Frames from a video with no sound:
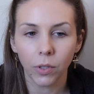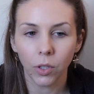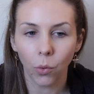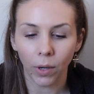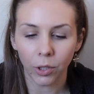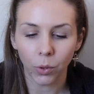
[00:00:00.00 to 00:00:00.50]
is
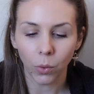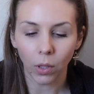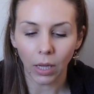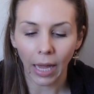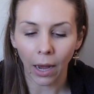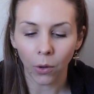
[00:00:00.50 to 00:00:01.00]
going to
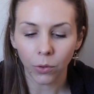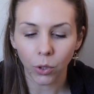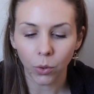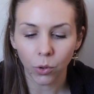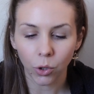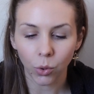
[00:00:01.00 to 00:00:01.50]
allow
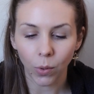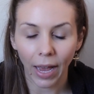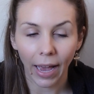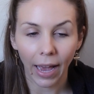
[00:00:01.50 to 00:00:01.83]
you to